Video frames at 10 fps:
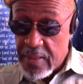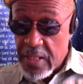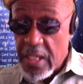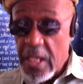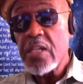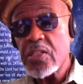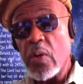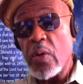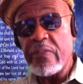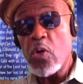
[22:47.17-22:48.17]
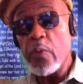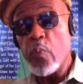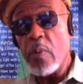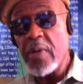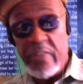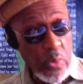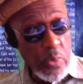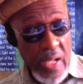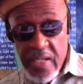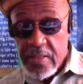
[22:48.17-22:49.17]
So if you go 1 meal every 2
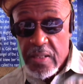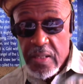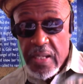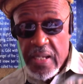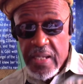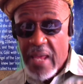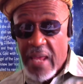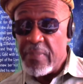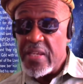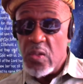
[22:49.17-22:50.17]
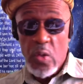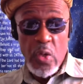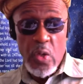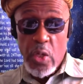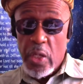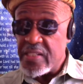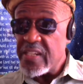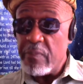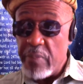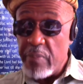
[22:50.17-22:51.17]
days, that means it's even
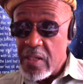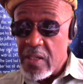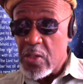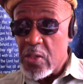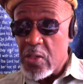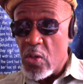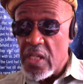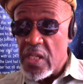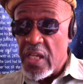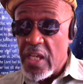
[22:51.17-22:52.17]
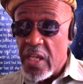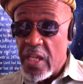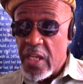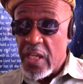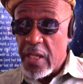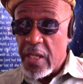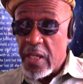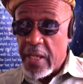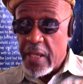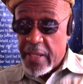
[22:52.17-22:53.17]
better, because
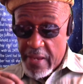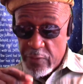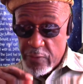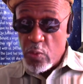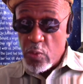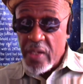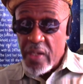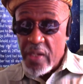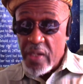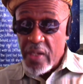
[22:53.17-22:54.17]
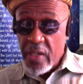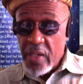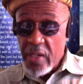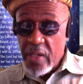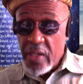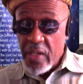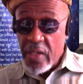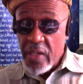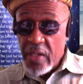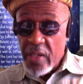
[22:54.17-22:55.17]
if you do it 1 day, right, you just start going up,
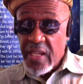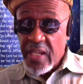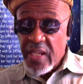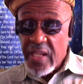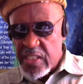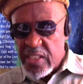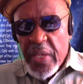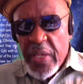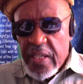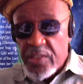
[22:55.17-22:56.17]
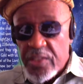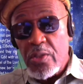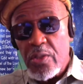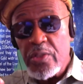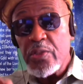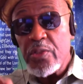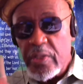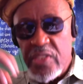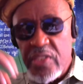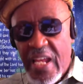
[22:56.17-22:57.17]
but it don't peak until your
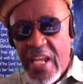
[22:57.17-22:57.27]
digestive